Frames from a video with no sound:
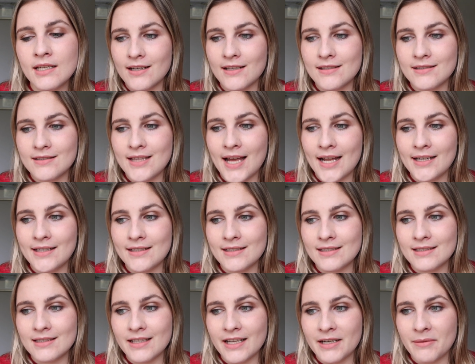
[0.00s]
because that
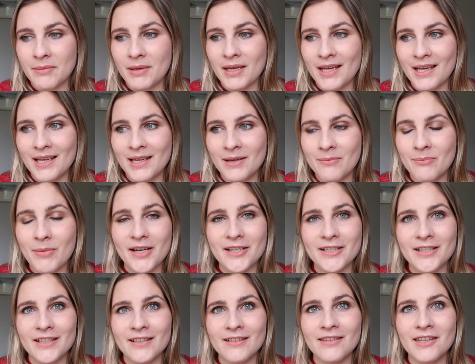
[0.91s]
is gonna be
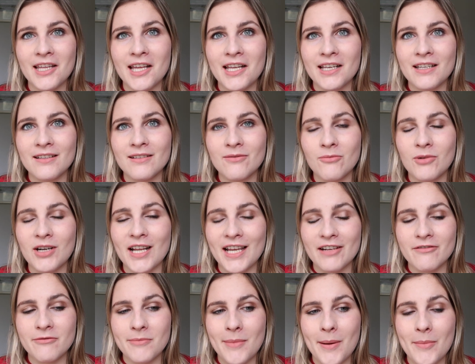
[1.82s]
better than what I
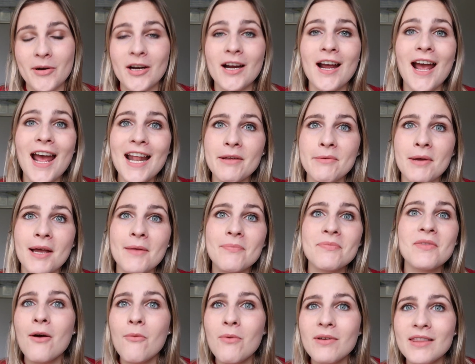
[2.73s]
can remember.
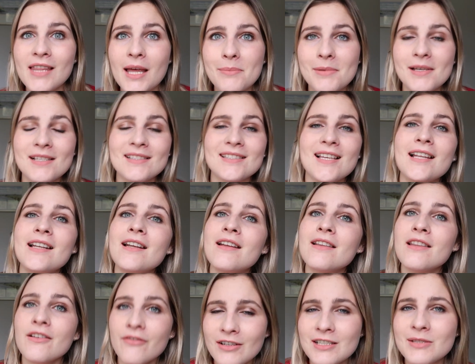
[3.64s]
Anyway, with that being
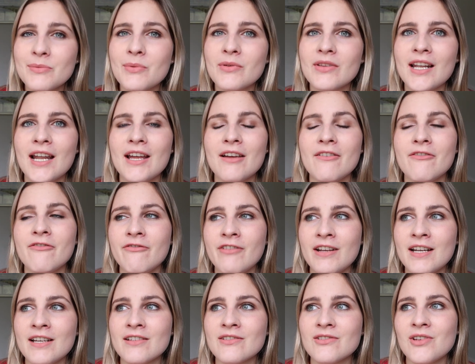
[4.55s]
said, the first book that I
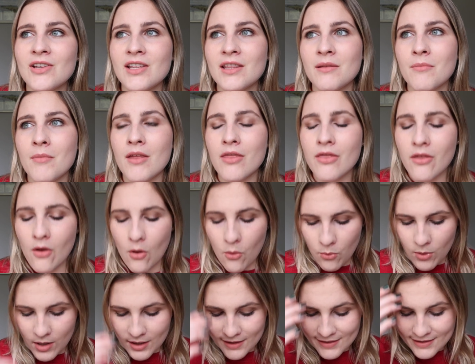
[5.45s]
finished in the month
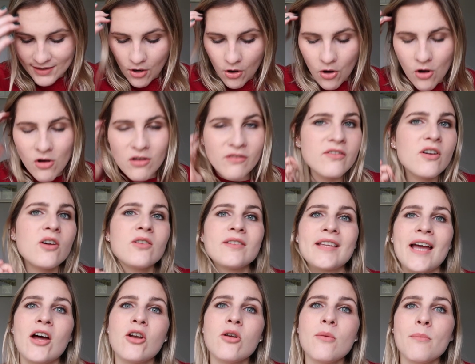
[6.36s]
was All Fall
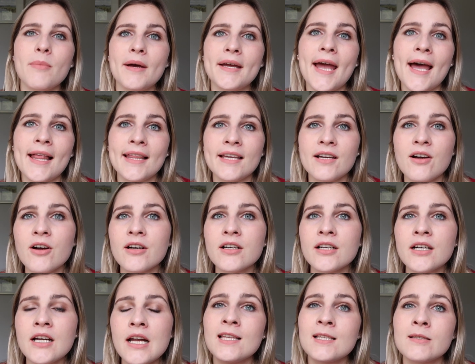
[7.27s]
Down by Allie
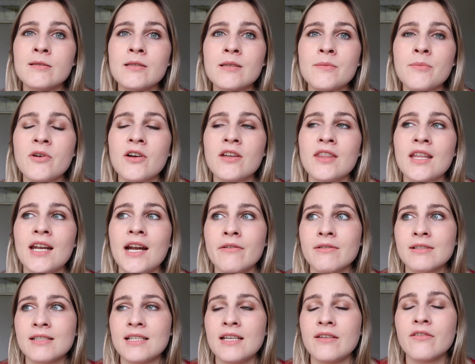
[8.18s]
Carter. This is a book that I
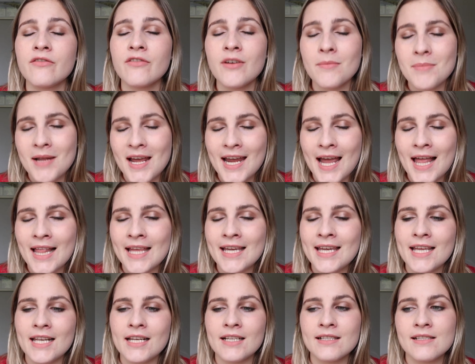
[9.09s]
received from
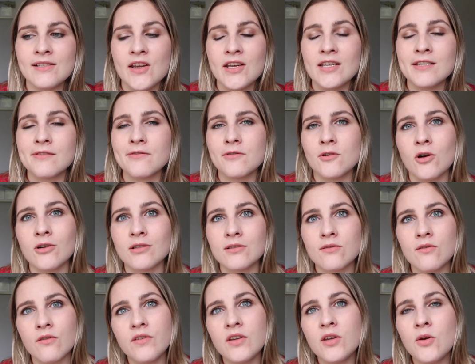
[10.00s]
NetGalley in exchange for an
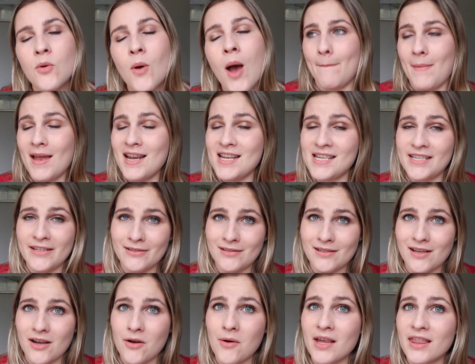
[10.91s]
honest review many
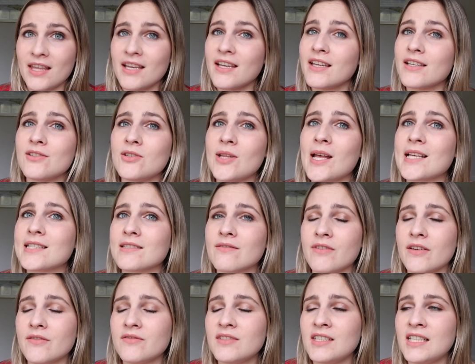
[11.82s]
years ago, I think in
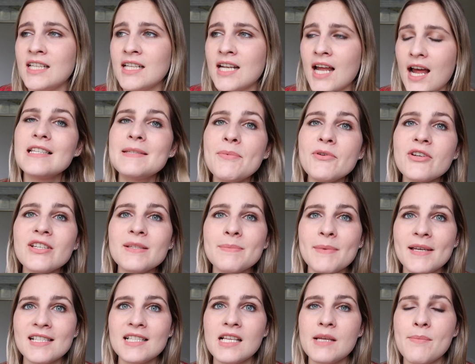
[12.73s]
2015. This book is
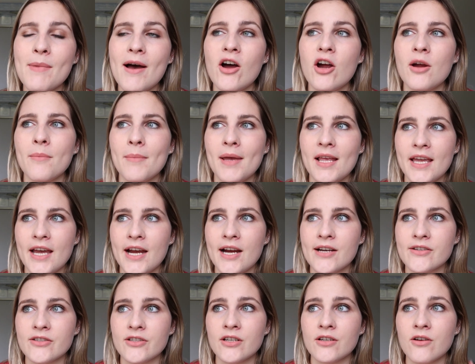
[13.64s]
basically about our main
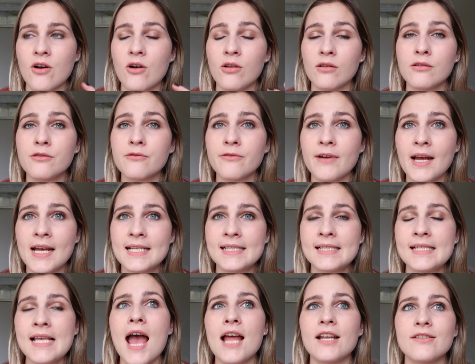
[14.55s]
character called
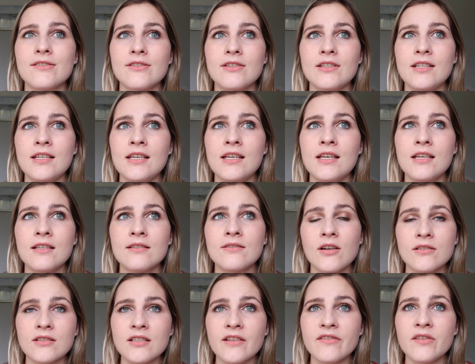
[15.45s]
Grace, and she
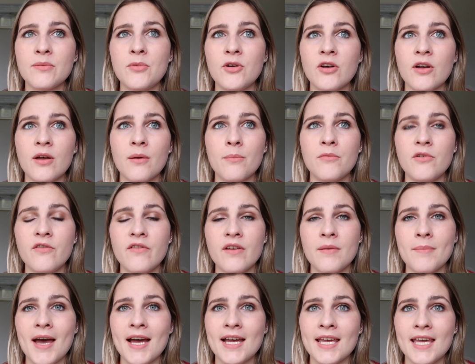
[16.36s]
starts off the book
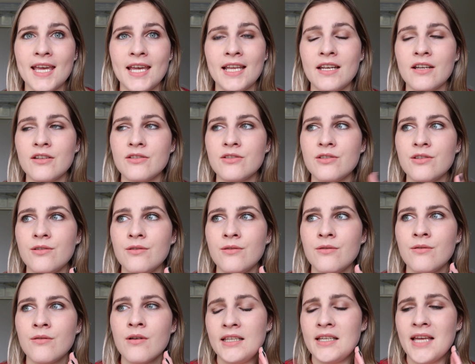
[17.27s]
moving back
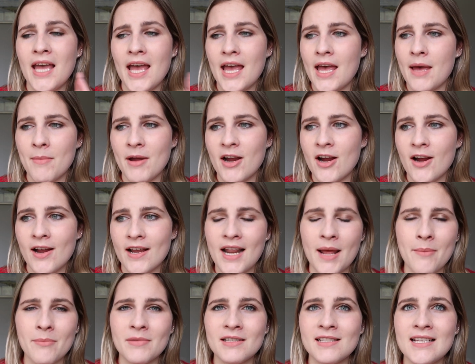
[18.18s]
into the
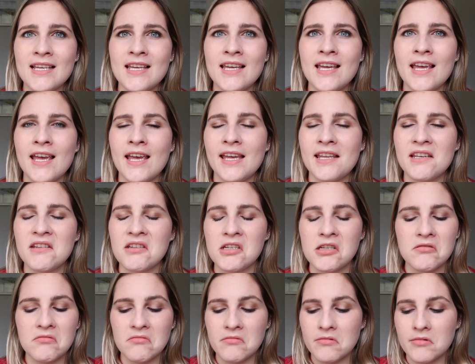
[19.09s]
American embassy
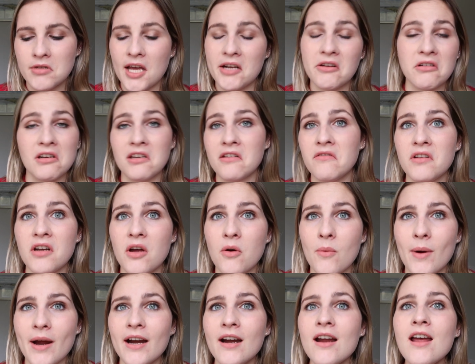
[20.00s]
in I don't even
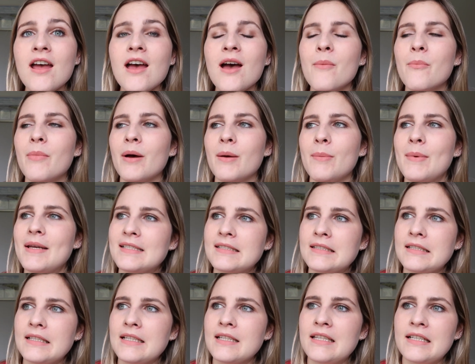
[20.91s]
know where, but
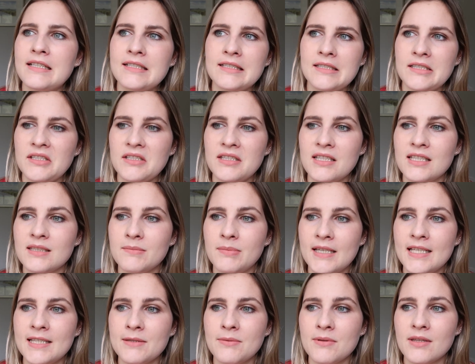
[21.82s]
basically there's just this
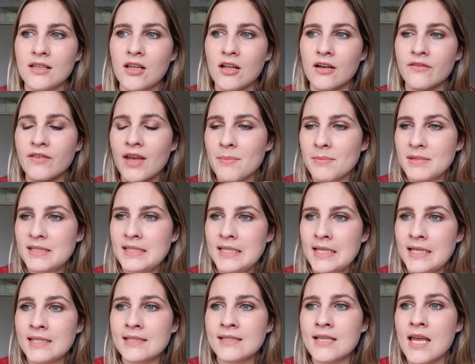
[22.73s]
place with a lot of
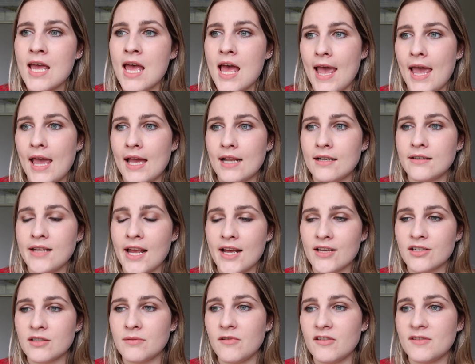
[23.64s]
embassies, and
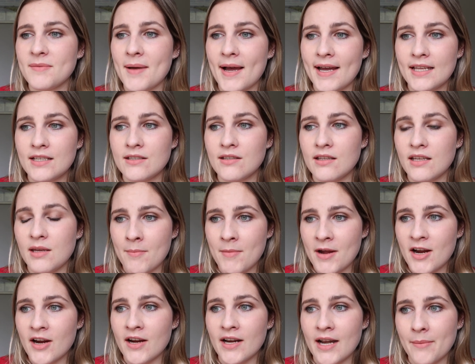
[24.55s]
yeah, she moves back into the
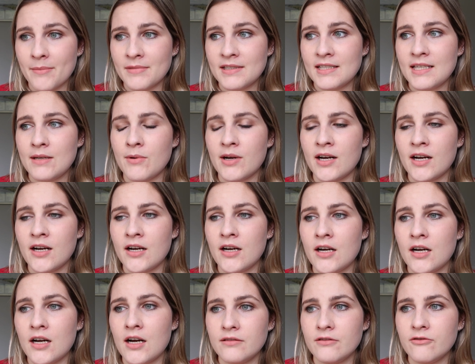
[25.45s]
American embassy where
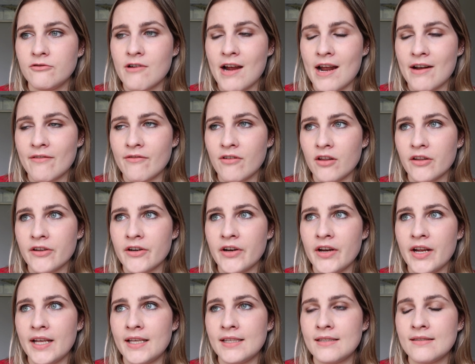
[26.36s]
her
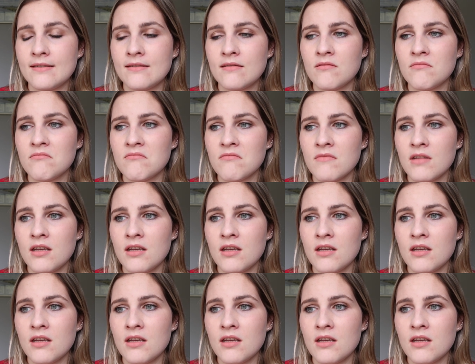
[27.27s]
grandfather is